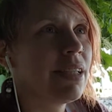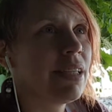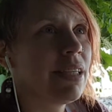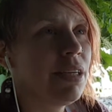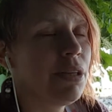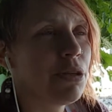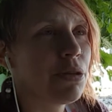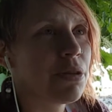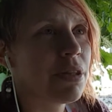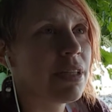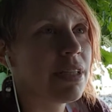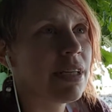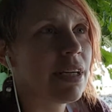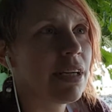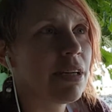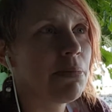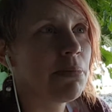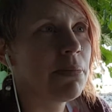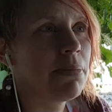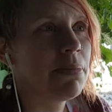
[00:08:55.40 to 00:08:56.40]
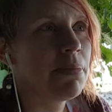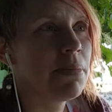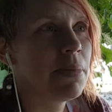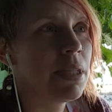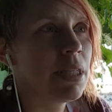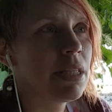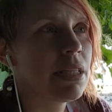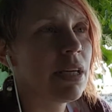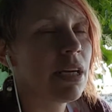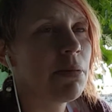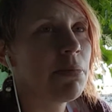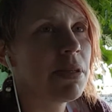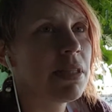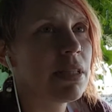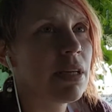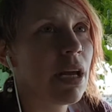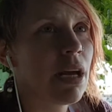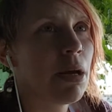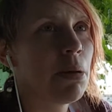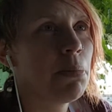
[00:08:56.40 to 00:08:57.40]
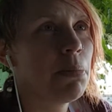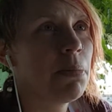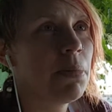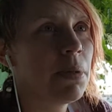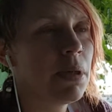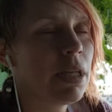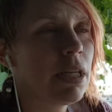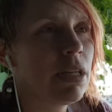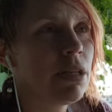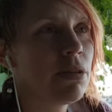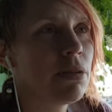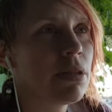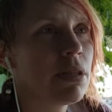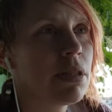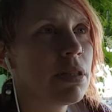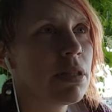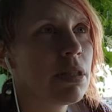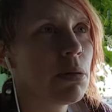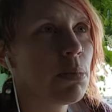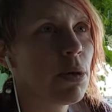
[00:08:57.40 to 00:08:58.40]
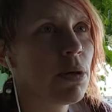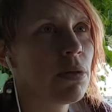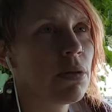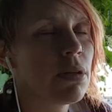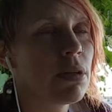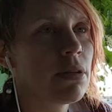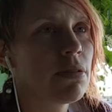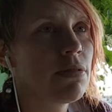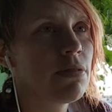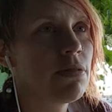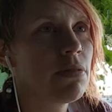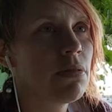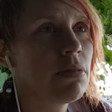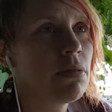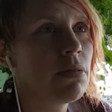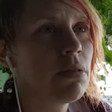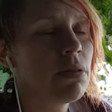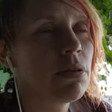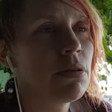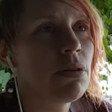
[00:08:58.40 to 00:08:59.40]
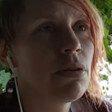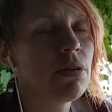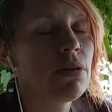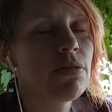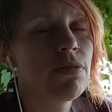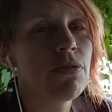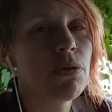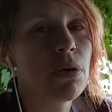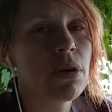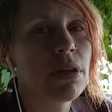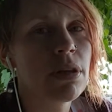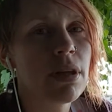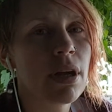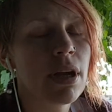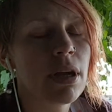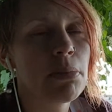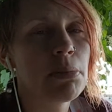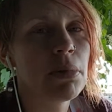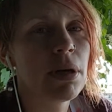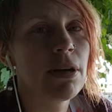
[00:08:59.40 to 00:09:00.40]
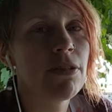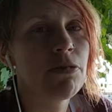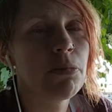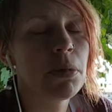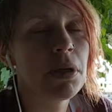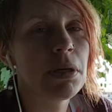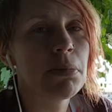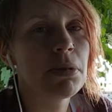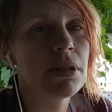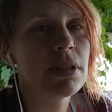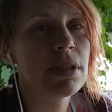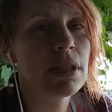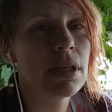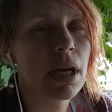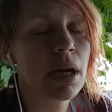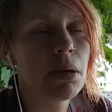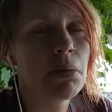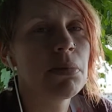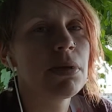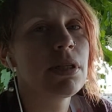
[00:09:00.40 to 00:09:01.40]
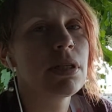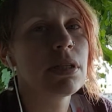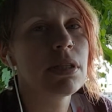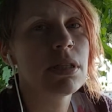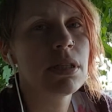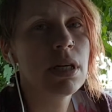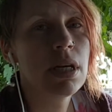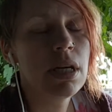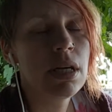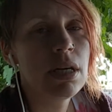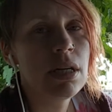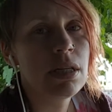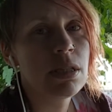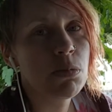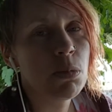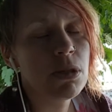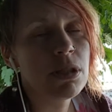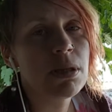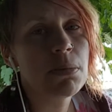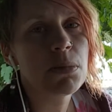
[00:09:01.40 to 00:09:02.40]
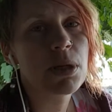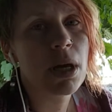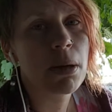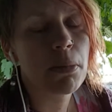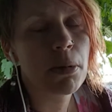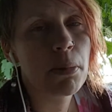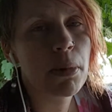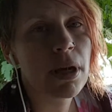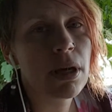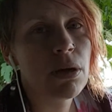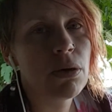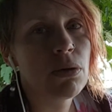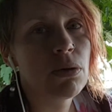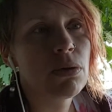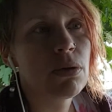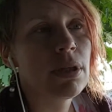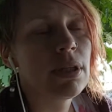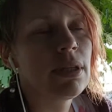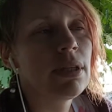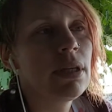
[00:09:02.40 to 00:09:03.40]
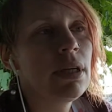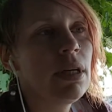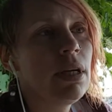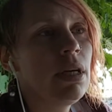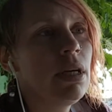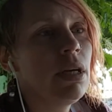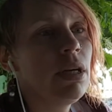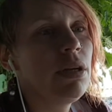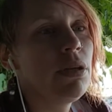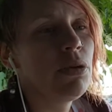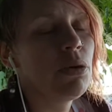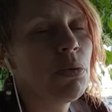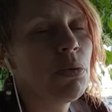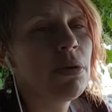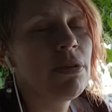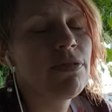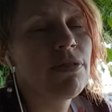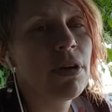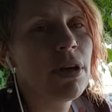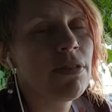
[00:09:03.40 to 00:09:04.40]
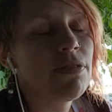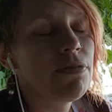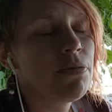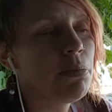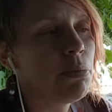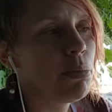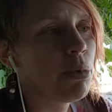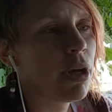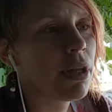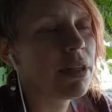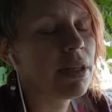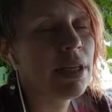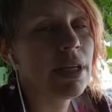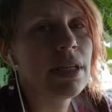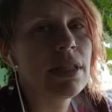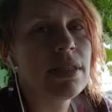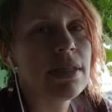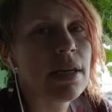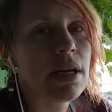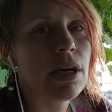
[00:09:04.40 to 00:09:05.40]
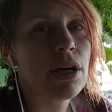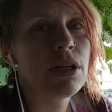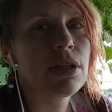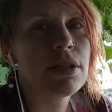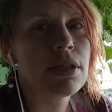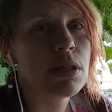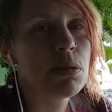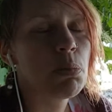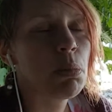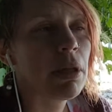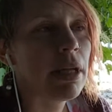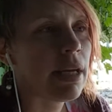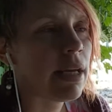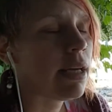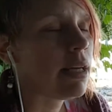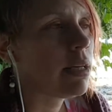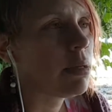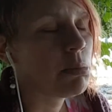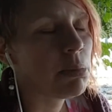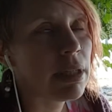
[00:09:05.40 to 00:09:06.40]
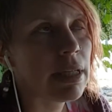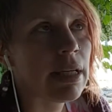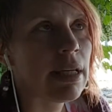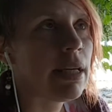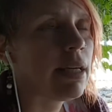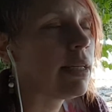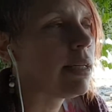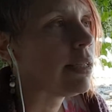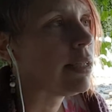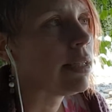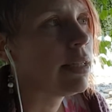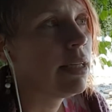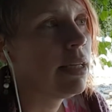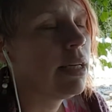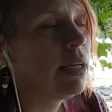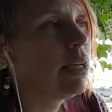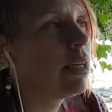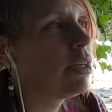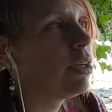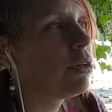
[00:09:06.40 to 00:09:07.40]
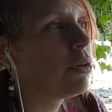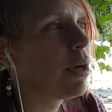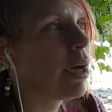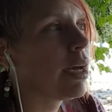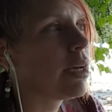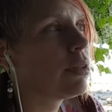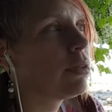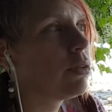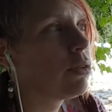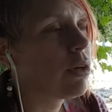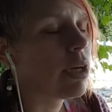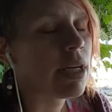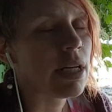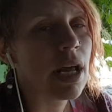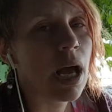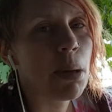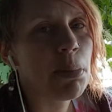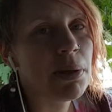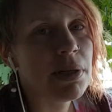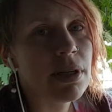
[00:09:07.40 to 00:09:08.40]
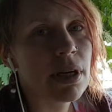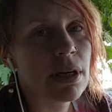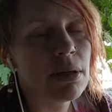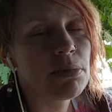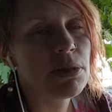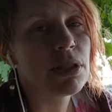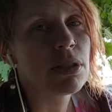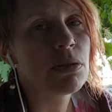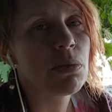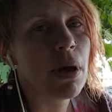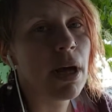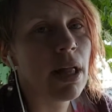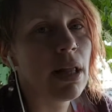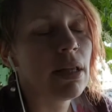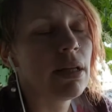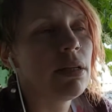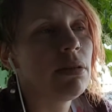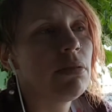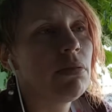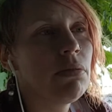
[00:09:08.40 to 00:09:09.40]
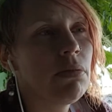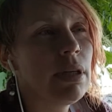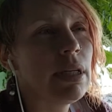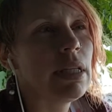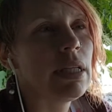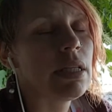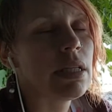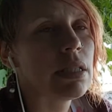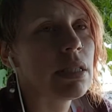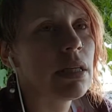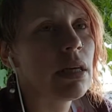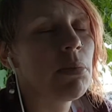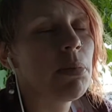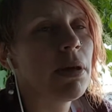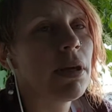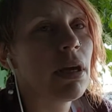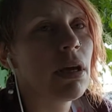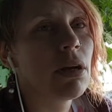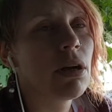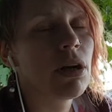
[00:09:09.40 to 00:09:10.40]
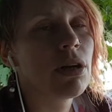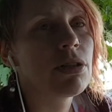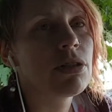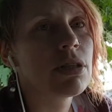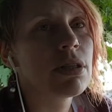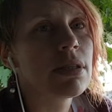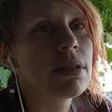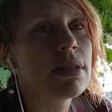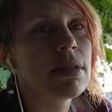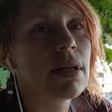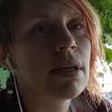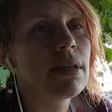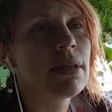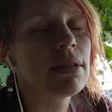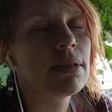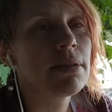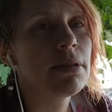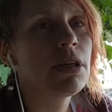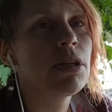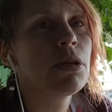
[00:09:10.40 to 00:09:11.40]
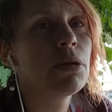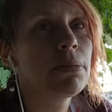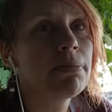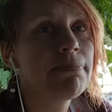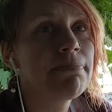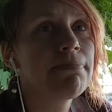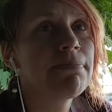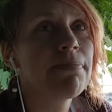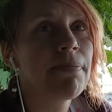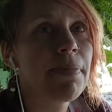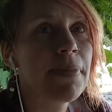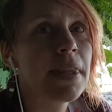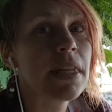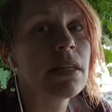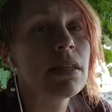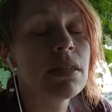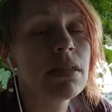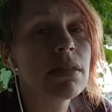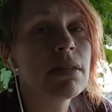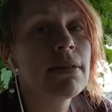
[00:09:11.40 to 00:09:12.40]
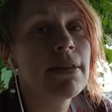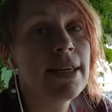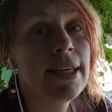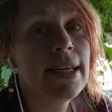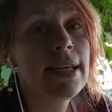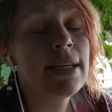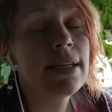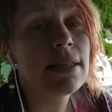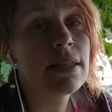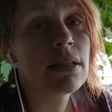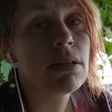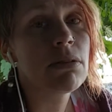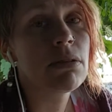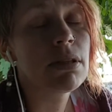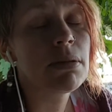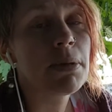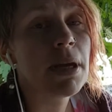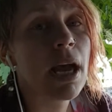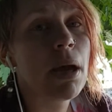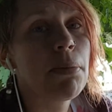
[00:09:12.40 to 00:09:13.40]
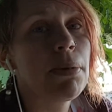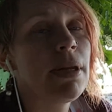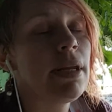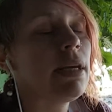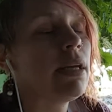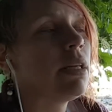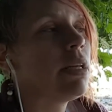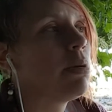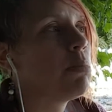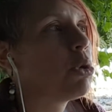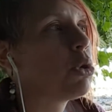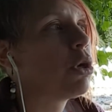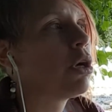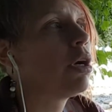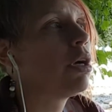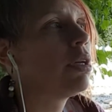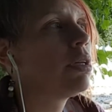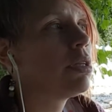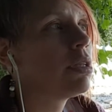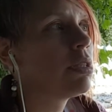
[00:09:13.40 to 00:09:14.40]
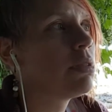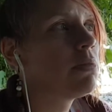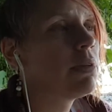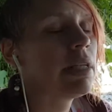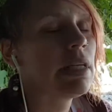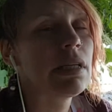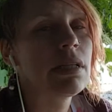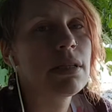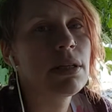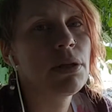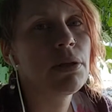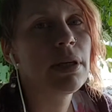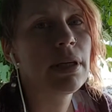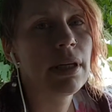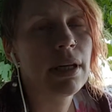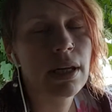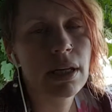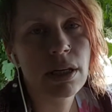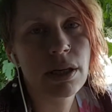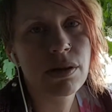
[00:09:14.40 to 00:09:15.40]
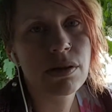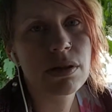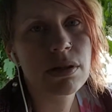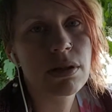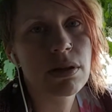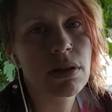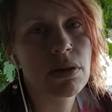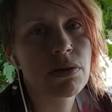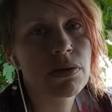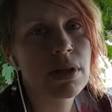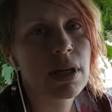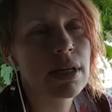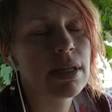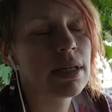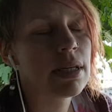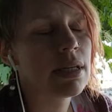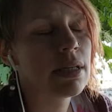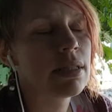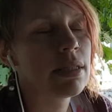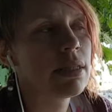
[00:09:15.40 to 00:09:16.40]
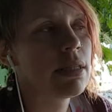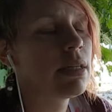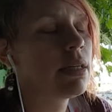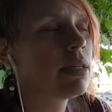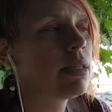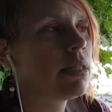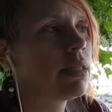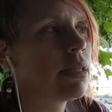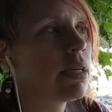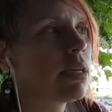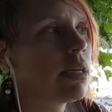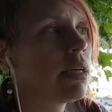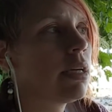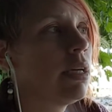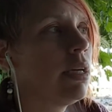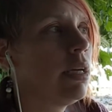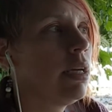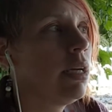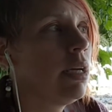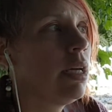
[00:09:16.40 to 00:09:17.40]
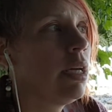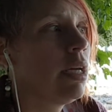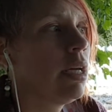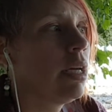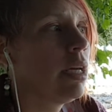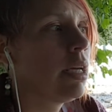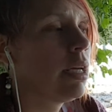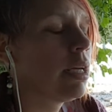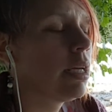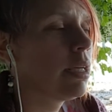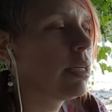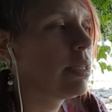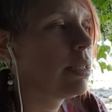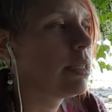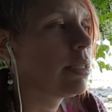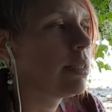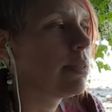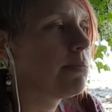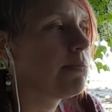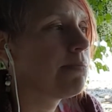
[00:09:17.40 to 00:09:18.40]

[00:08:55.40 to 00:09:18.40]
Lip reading: you know, the time has come. You know, this is about the third or fourth time I've been able to come and just spend some time on my own. And you I've brought the kids here and just played and you know, had great happy times as well, and really just keeping it conscious that, you know, this isn't going to be happening anymore, and just really slowly getting used to those ideas. And